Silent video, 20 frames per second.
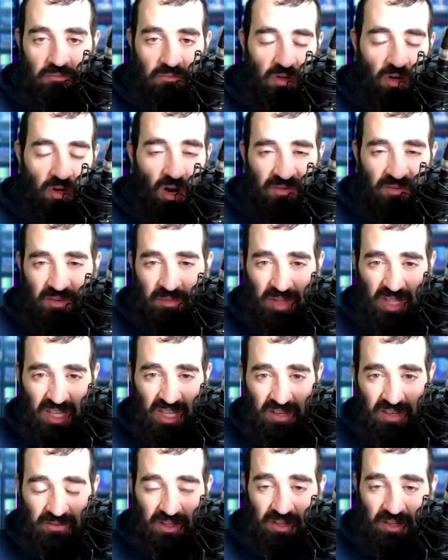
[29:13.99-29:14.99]
often
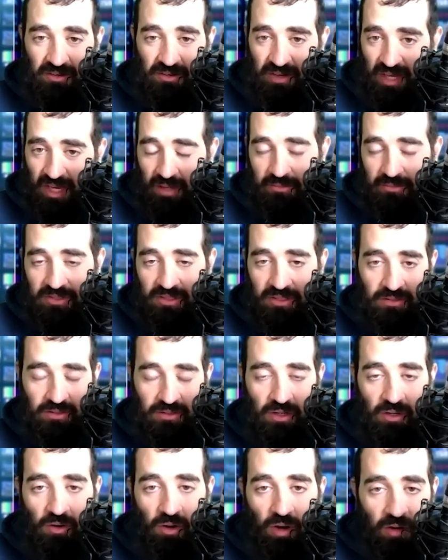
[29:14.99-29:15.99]
playing video games and you
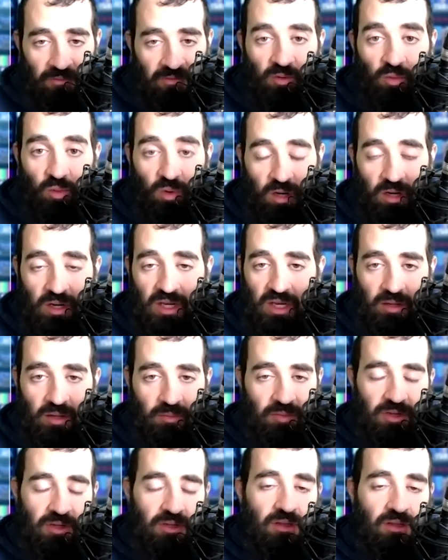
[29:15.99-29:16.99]
know often working,
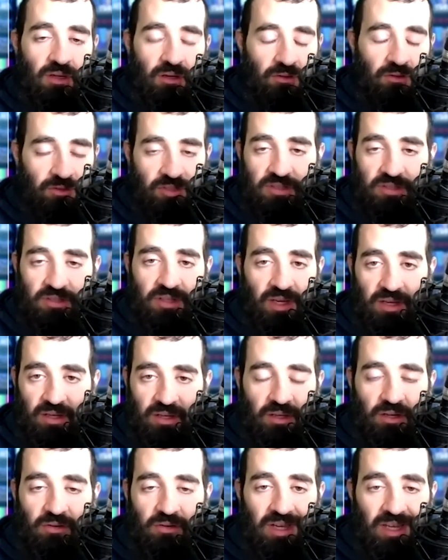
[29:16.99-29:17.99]
but you know just like
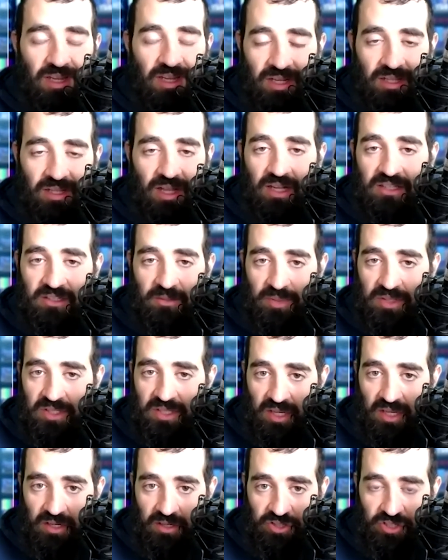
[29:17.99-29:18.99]
you know eating lots of
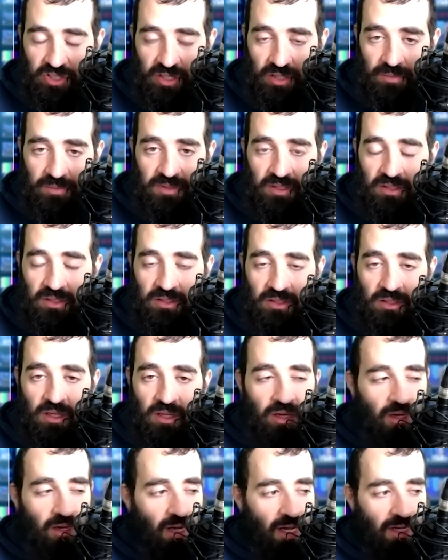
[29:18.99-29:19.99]
potato chips and
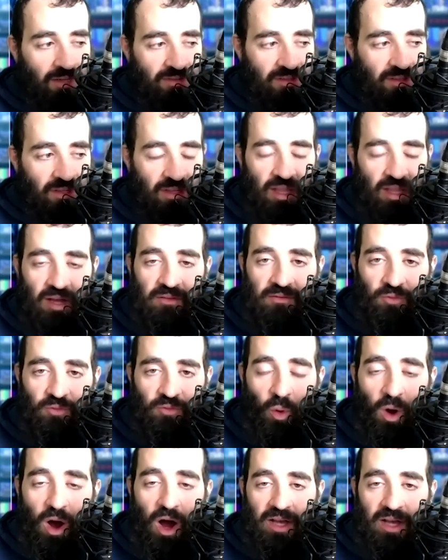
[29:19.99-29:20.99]
I used to love
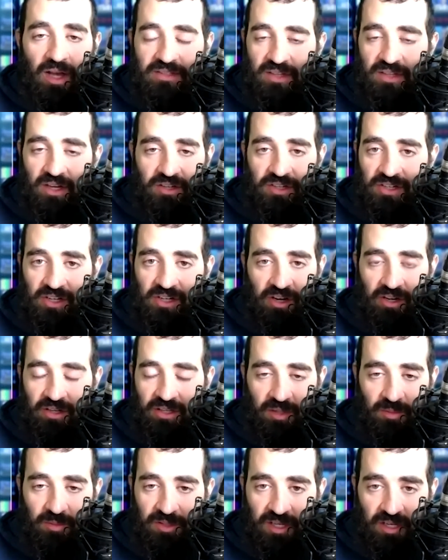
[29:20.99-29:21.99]
Wise onion
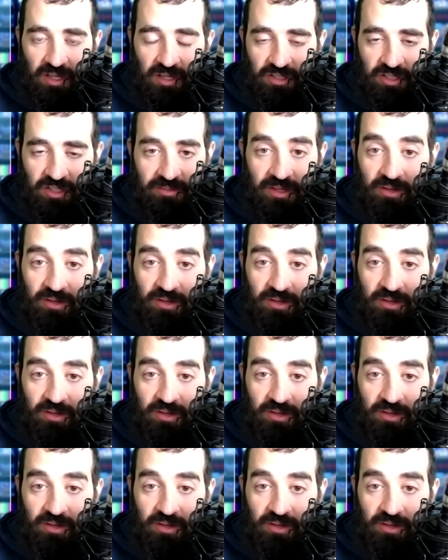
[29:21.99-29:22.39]
garlic potato chips.